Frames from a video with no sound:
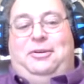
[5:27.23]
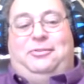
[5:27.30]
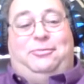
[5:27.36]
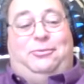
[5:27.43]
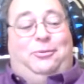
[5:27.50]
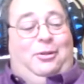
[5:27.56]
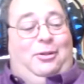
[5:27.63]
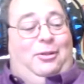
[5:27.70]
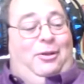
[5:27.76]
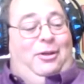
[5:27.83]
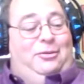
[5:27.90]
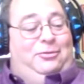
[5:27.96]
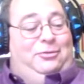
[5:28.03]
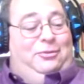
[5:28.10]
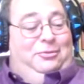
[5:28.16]
dig in,
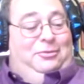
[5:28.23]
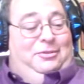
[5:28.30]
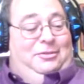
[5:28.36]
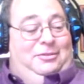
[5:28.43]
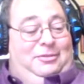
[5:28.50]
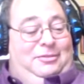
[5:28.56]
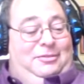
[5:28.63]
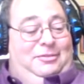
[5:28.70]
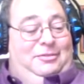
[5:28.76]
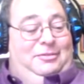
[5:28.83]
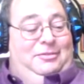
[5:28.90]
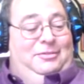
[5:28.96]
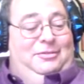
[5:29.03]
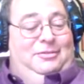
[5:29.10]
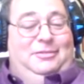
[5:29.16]

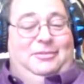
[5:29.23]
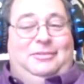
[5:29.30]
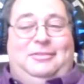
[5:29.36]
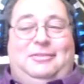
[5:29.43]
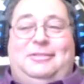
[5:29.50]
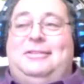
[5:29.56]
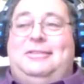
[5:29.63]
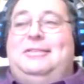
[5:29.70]
yeah, uh, we had a